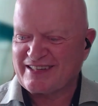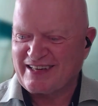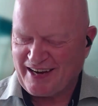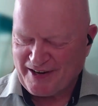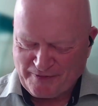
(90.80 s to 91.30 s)

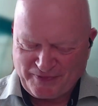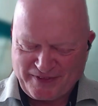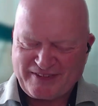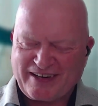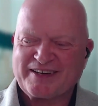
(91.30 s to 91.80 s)
there,
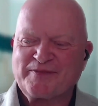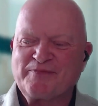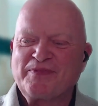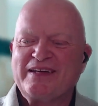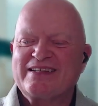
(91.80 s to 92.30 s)
right?
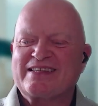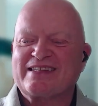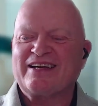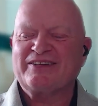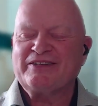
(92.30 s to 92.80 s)

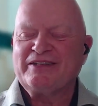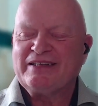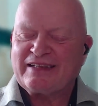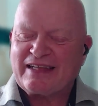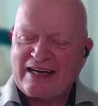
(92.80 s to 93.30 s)
So
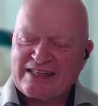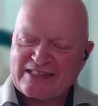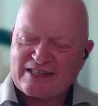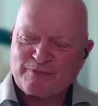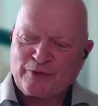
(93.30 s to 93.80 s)
that is
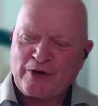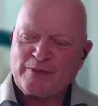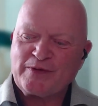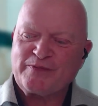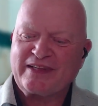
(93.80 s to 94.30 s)
the
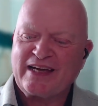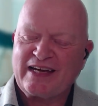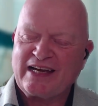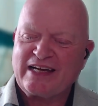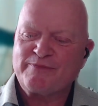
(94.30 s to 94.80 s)
problem with
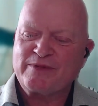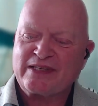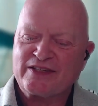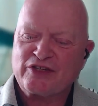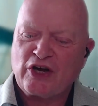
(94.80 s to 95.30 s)
LLMs
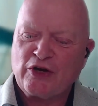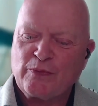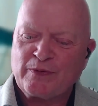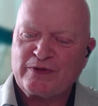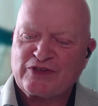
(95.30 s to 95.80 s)
as an
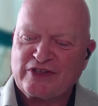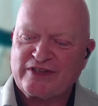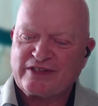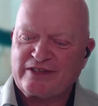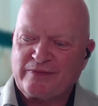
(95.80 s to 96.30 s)
open
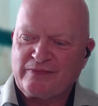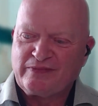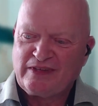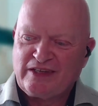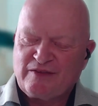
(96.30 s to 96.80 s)
system.
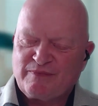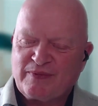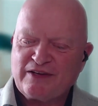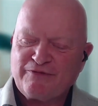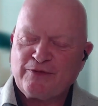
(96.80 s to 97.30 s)
But
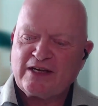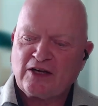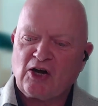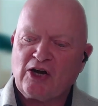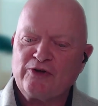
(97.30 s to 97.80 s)
if we
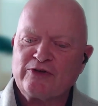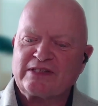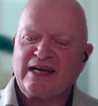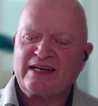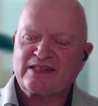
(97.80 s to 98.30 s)
close
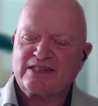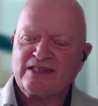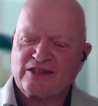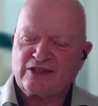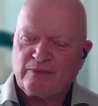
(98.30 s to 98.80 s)
that
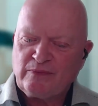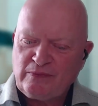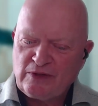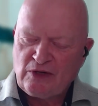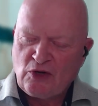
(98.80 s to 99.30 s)
system,
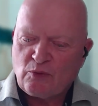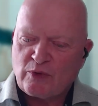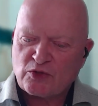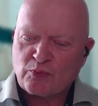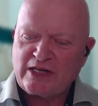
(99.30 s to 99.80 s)

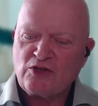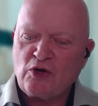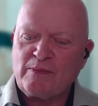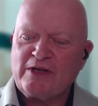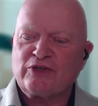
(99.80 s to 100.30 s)
which we
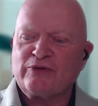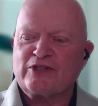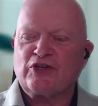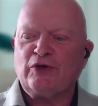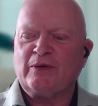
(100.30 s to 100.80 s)
normally do
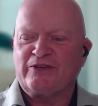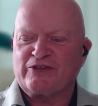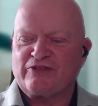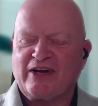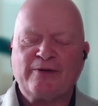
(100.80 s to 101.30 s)
as humans,
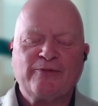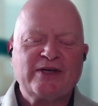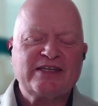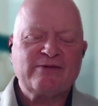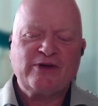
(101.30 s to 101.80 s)
right?
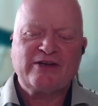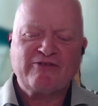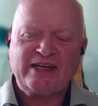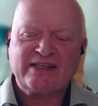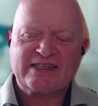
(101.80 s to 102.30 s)
We
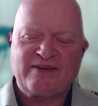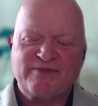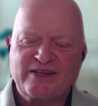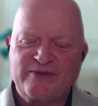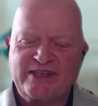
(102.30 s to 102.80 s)
read
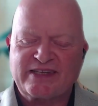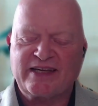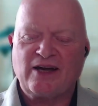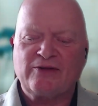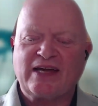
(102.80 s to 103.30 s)
something, we say,
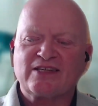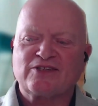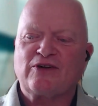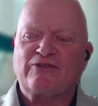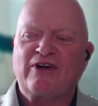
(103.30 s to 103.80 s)
oh, that's
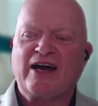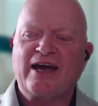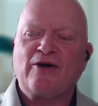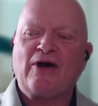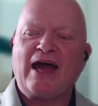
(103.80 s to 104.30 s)
not right,
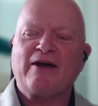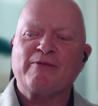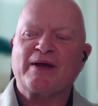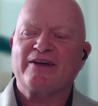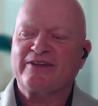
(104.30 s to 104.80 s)
or how
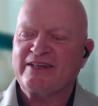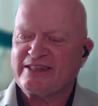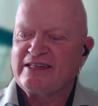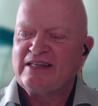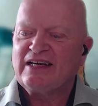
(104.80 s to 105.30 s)
about
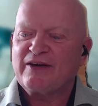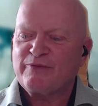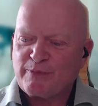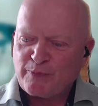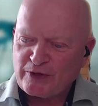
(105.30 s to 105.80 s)
this? And
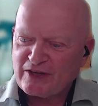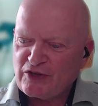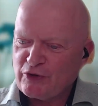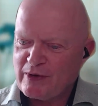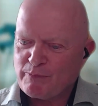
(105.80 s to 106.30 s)
we put a
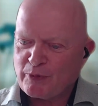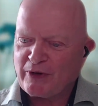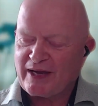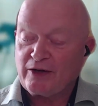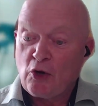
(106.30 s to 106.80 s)
new input
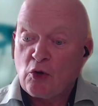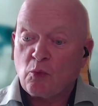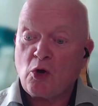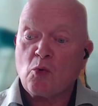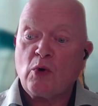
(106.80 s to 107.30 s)
in.
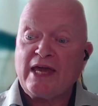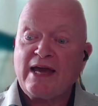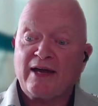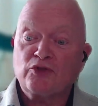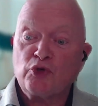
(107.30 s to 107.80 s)
What we
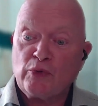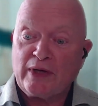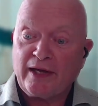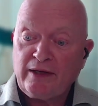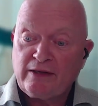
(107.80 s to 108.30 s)
are
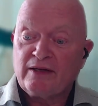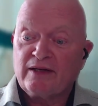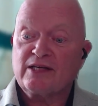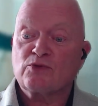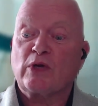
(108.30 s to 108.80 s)
doing
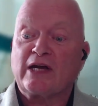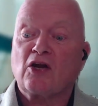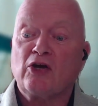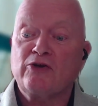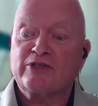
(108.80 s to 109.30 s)
is we're
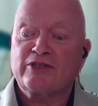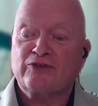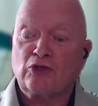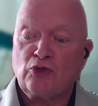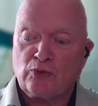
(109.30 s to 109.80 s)
closing
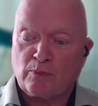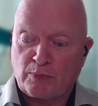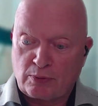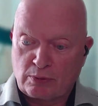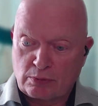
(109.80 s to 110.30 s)
the loop,
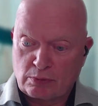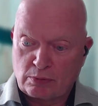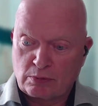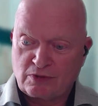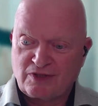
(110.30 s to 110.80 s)

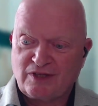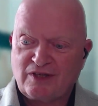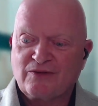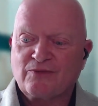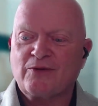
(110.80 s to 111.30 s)

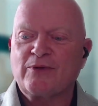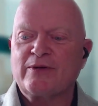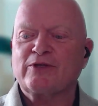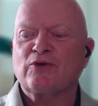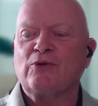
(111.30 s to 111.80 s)
what we
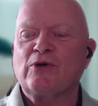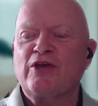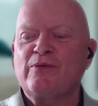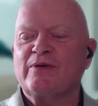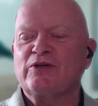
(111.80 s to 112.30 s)
would call
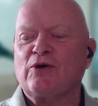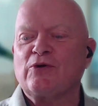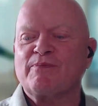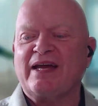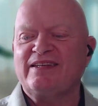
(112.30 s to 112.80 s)
human
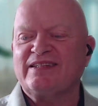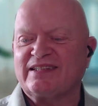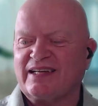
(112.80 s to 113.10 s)
augmented